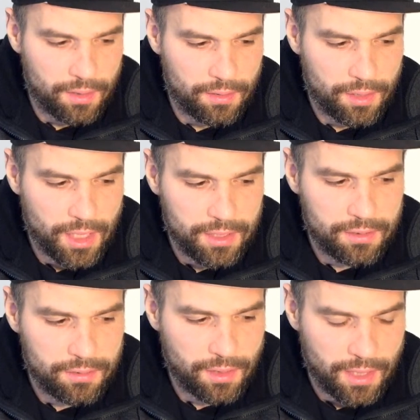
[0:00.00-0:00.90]

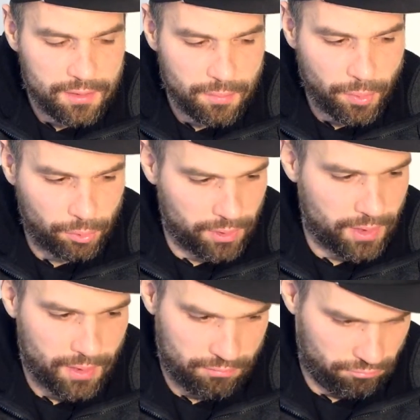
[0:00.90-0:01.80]
Kids in
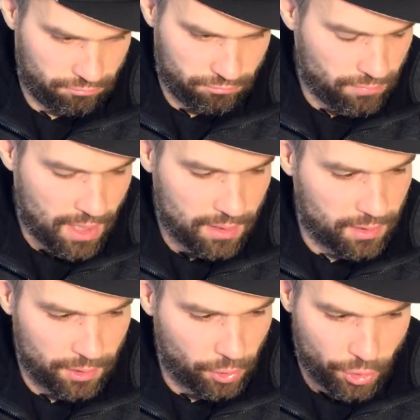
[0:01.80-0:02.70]
Poland
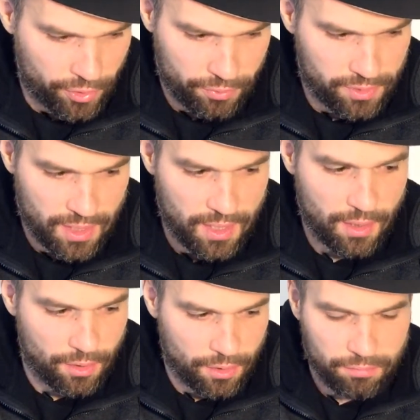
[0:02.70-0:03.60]
learn to say
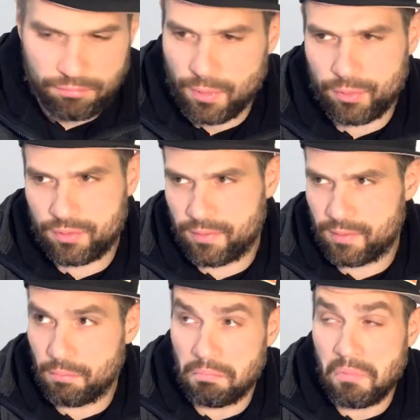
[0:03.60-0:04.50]
rrr
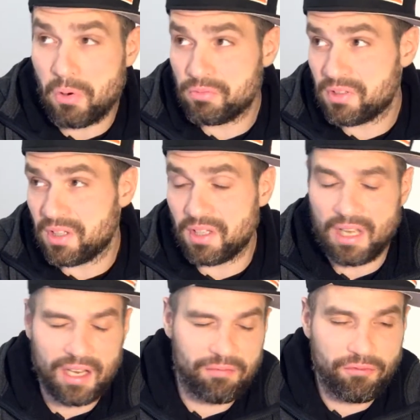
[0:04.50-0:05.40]
mostly
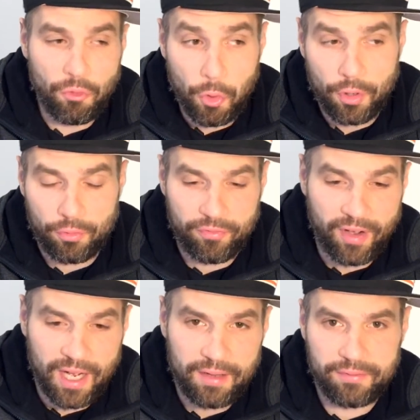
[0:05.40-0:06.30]
at 4 or
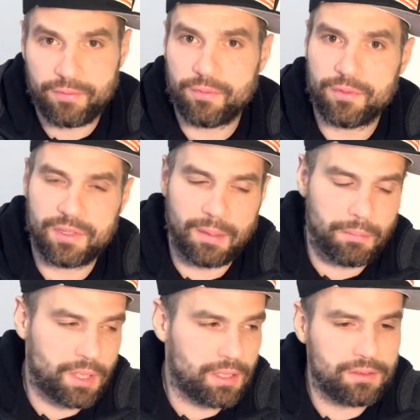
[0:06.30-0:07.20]
5. Some
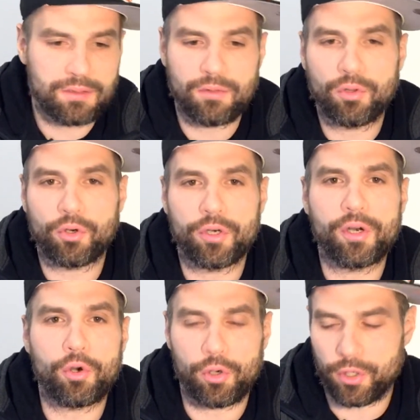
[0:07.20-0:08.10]
kids learn it
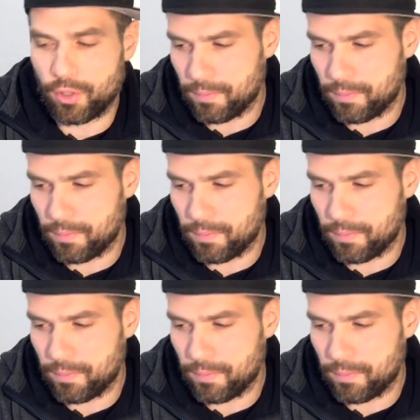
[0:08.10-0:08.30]
earlier,